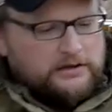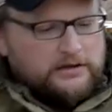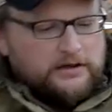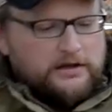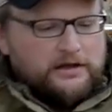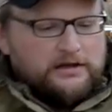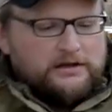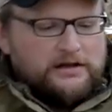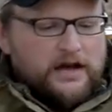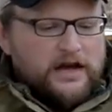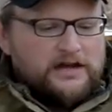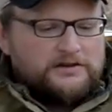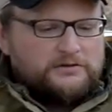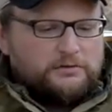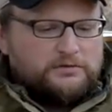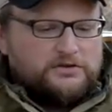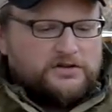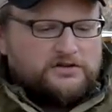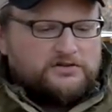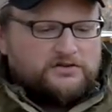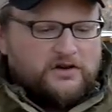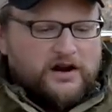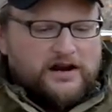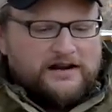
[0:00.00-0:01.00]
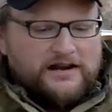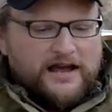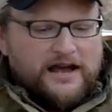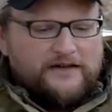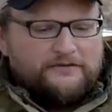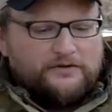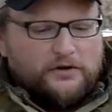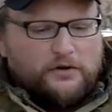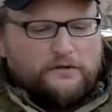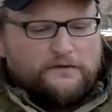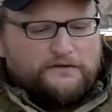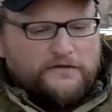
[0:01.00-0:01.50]
And guys, we're just trying to
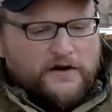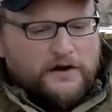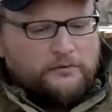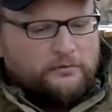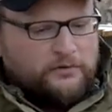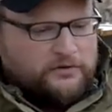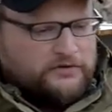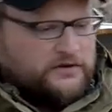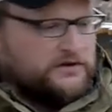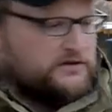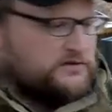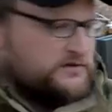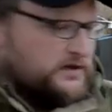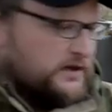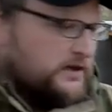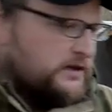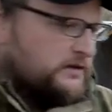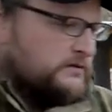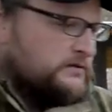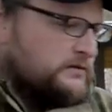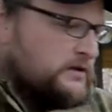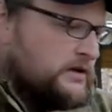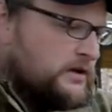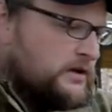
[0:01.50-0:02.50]
have a little fun with this thing.